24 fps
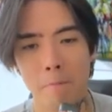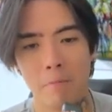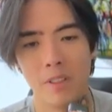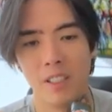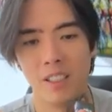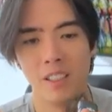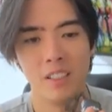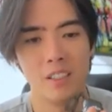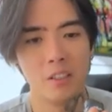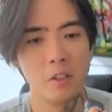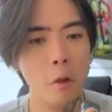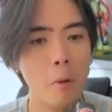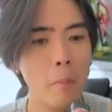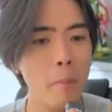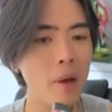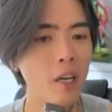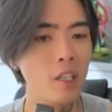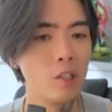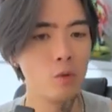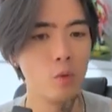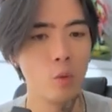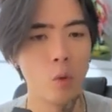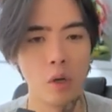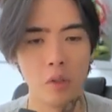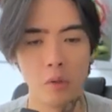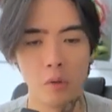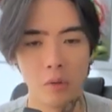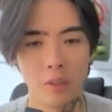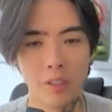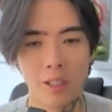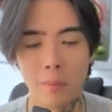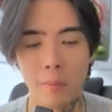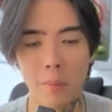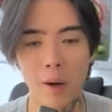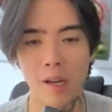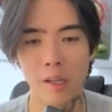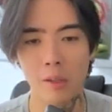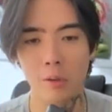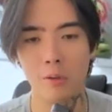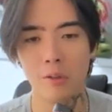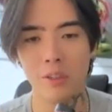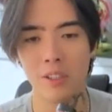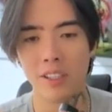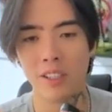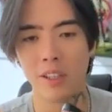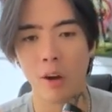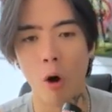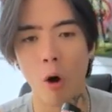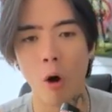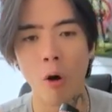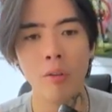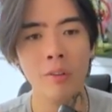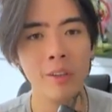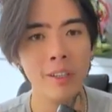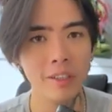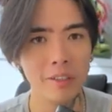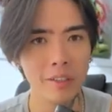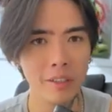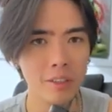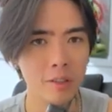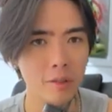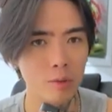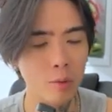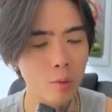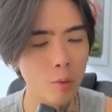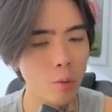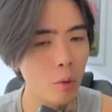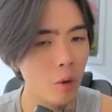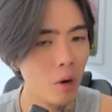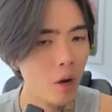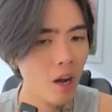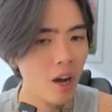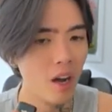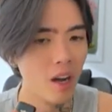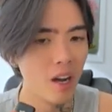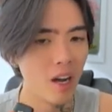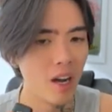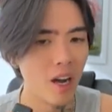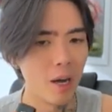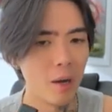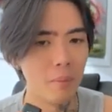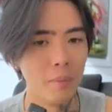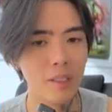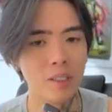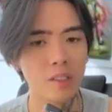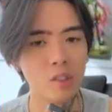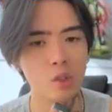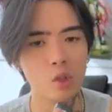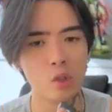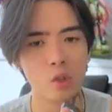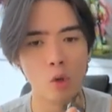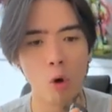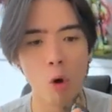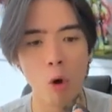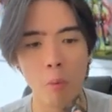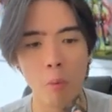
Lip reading: is the best one. Okay. By using only this tool, I made so